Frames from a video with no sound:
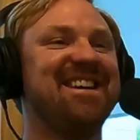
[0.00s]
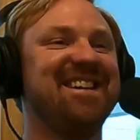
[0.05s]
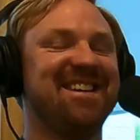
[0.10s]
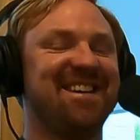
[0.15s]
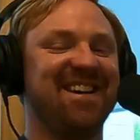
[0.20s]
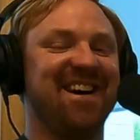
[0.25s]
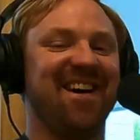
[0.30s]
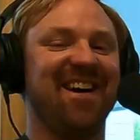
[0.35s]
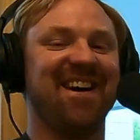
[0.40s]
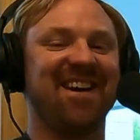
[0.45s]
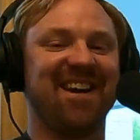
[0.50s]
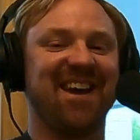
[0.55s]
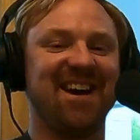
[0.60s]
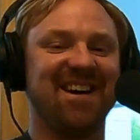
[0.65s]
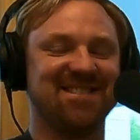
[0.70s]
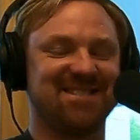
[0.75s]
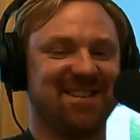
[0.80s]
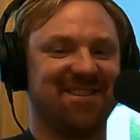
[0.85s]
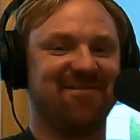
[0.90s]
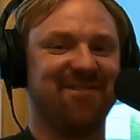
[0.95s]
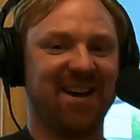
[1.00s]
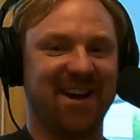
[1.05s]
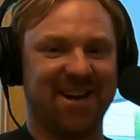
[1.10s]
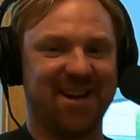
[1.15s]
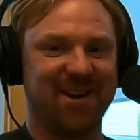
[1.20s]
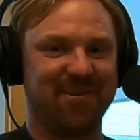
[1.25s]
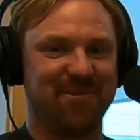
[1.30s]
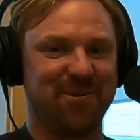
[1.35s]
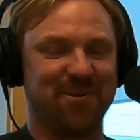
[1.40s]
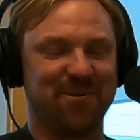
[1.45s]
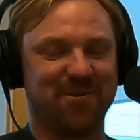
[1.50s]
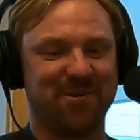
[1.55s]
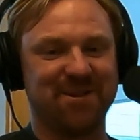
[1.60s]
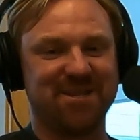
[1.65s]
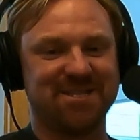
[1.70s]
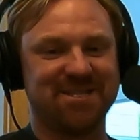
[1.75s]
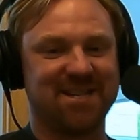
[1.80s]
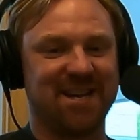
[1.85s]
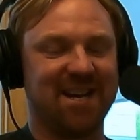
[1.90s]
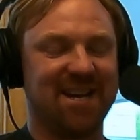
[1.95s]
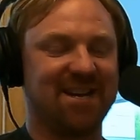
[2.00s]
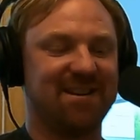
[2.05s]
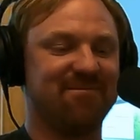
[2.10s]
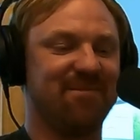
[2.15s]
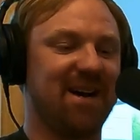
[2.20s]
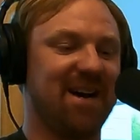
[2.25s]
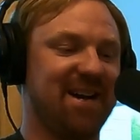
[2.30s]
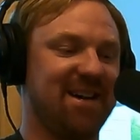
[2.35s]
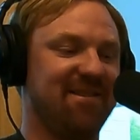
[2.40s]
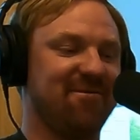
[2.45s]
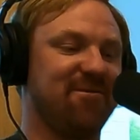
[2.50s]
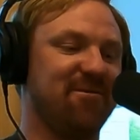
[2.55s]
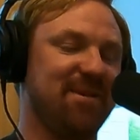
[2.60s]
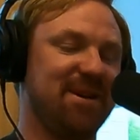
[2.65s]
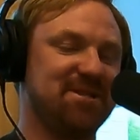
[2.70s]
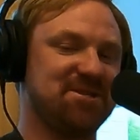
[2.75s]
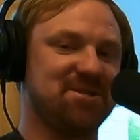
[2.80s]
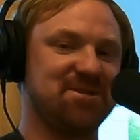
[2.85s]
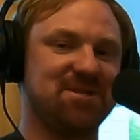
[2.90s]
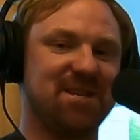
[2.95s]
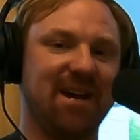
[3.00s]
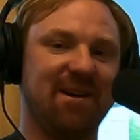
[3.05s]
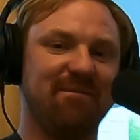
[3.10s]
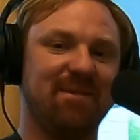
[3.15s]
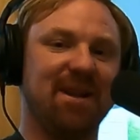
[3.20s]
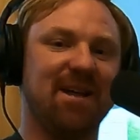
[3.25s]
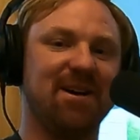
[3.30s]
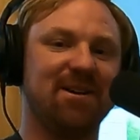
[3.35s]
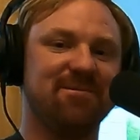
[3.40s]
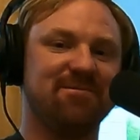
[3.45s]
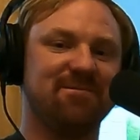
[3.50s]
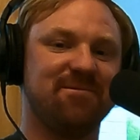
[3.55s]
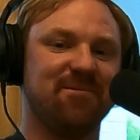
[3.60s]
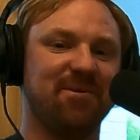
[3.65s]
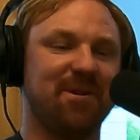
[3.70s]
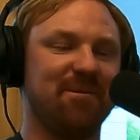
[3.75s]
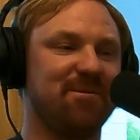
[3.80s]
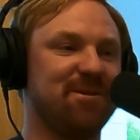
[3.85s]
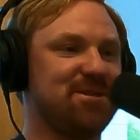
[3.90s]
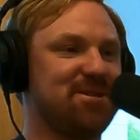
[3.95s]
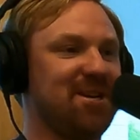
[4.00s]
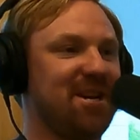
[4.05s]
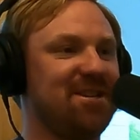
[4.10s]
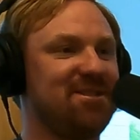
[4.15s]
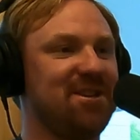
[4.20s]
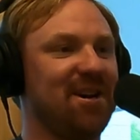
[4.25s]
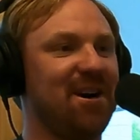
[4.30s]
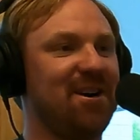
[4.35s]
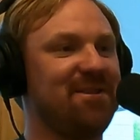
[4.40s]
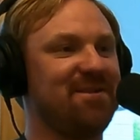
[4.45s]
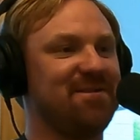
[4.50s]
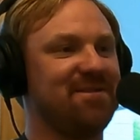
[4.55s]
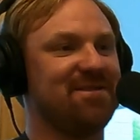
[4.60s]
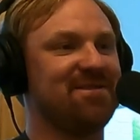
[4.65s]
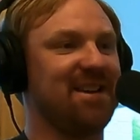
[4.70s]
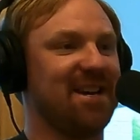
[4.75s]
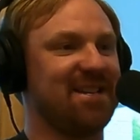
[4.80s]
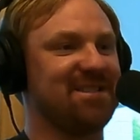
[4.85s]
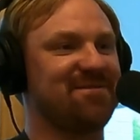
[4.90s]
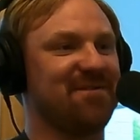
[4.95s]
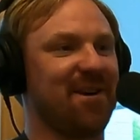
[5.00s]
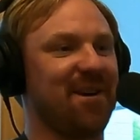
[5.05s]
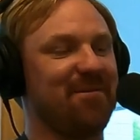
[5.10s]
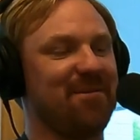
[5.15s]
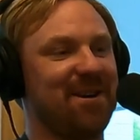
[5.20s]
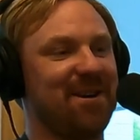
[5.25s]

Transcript: right, guys, and if I can help you with real estate, my information's down below. We appreciate y'all. Thanks for coming on,